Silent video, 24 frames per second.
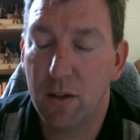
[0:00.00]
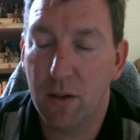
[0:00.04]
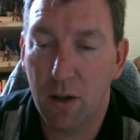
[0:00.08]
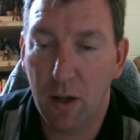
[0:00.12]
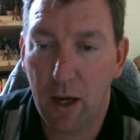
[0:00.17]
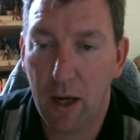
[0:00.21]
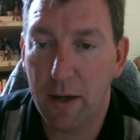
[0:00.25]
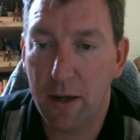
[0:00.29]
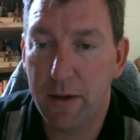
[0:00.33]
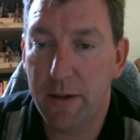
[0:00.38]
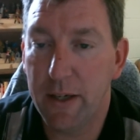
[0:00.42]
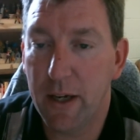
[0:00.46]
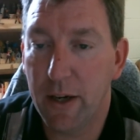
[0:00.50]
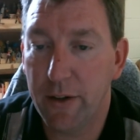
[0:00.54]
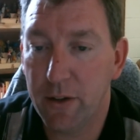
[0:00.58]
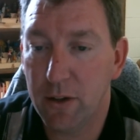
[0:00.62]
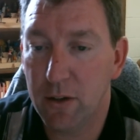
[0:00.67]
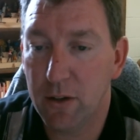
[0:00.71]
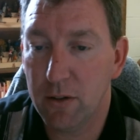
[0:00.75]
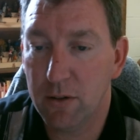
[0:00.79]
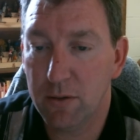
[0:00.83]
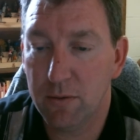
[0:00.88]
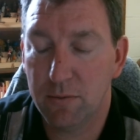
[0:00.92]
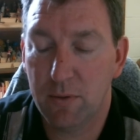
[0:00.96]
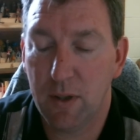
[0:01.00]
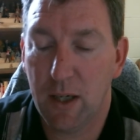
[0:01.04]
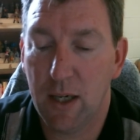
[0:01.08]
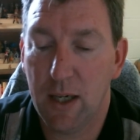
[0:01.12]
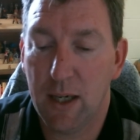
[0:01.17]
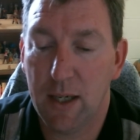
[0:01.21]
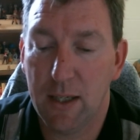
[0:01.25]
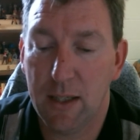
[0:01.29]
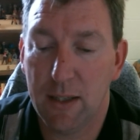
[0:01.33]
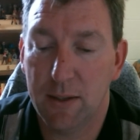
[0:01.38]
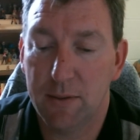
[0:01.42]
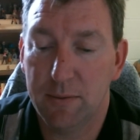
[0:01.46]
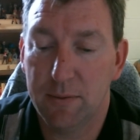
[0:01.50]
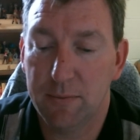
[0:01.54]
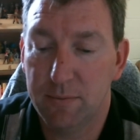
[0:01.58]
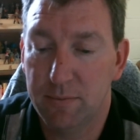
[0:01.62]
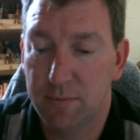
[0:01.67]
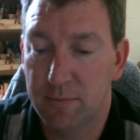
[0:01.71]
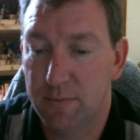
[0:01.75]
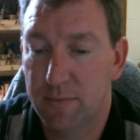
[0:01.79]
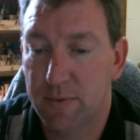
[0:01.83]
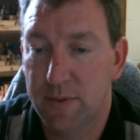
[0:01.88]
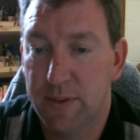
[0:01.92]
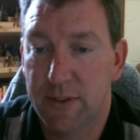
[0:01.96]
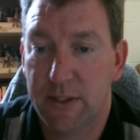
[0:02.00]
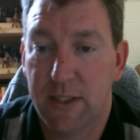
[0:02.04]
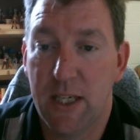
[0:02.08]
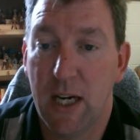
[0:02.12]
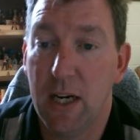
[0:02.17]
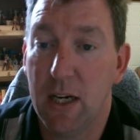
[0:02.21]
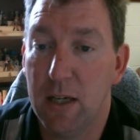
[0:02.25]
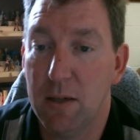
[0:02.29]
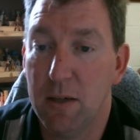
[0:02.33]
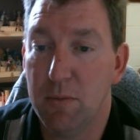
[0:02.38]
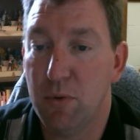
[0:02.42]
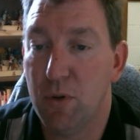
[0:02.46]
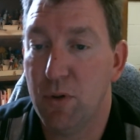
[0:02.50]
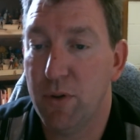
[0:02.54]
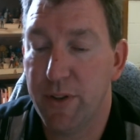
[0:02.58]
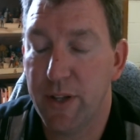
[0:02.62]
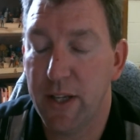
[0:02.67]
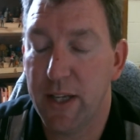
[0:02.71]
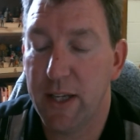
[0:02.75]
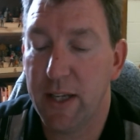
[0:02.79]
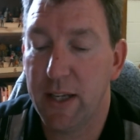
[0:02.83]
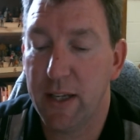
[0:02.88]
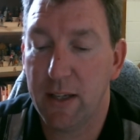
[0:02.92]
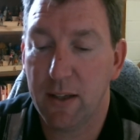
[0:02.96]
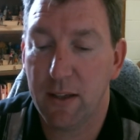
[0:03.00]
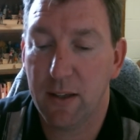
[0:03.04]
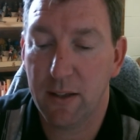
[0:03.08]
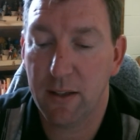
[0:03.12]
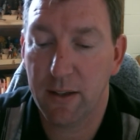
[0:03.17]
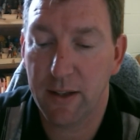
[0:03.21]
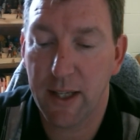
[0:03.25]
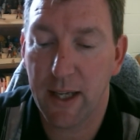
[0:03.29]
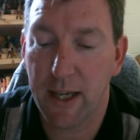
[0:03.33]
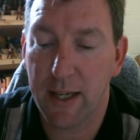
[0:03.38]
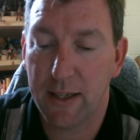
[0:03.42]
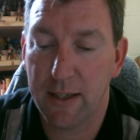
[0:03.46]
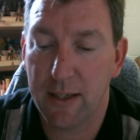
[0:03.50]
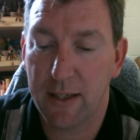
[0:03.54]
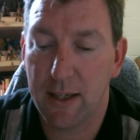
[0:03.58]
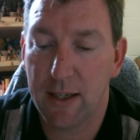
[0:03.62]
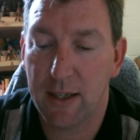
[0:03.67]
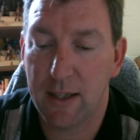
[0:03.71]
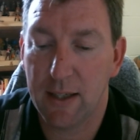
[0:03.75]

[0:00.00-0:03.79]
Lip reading: Another terrible thing that